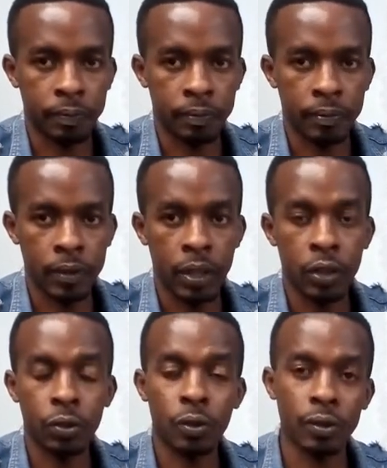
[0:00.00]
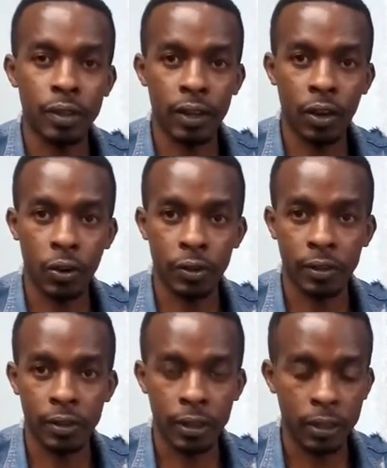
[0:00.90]
so those are the chords
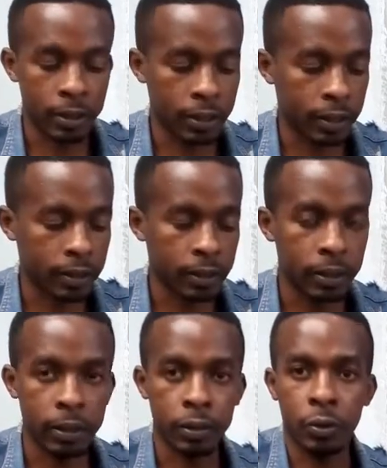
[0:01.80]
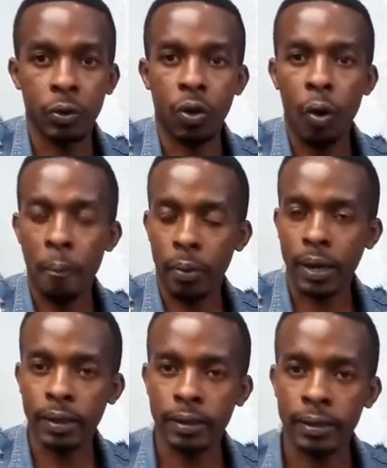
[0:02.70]
that comprise
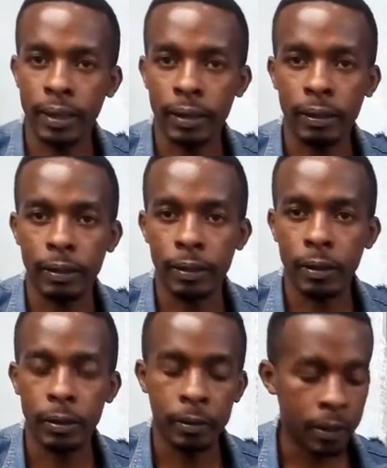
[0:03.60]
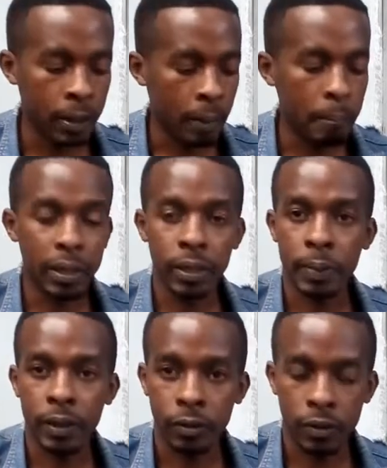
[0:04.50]
the better part of
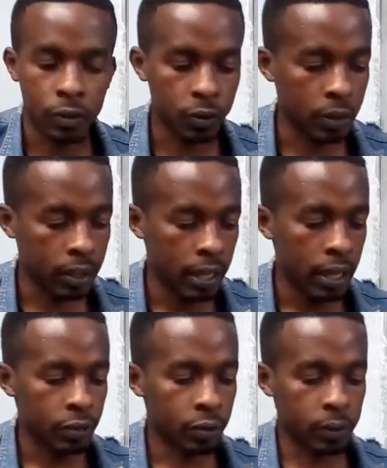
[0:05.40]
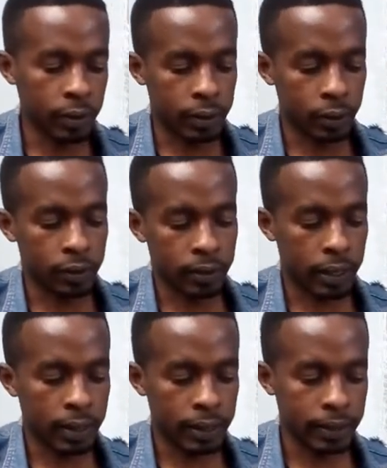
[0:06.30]
this song. So those
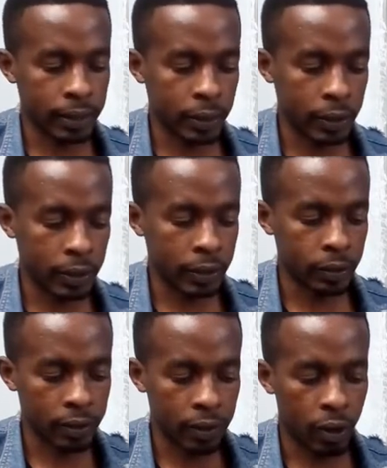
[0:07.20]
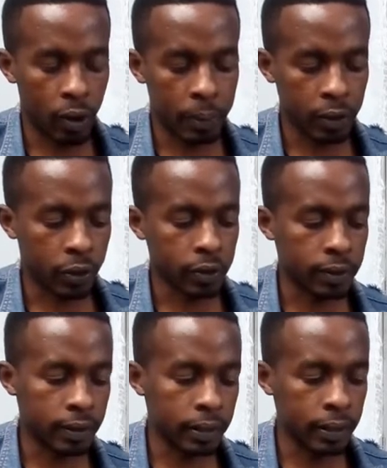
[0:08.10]
are the open chords. Then
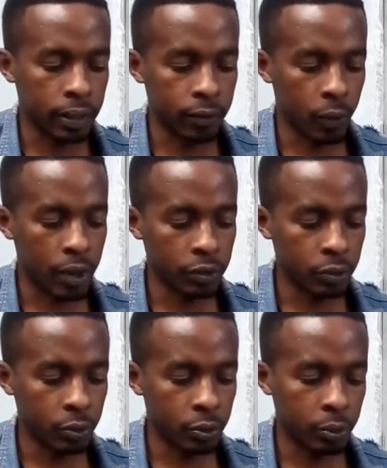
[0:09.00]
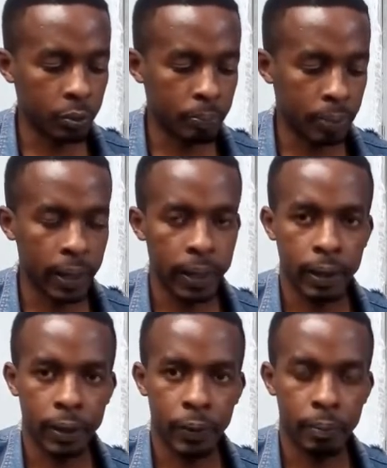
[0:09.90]
if you want to play your
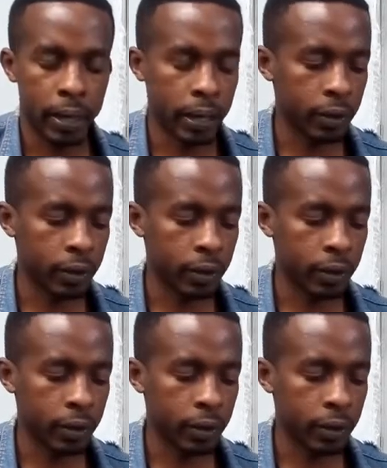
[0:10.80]
bar chords,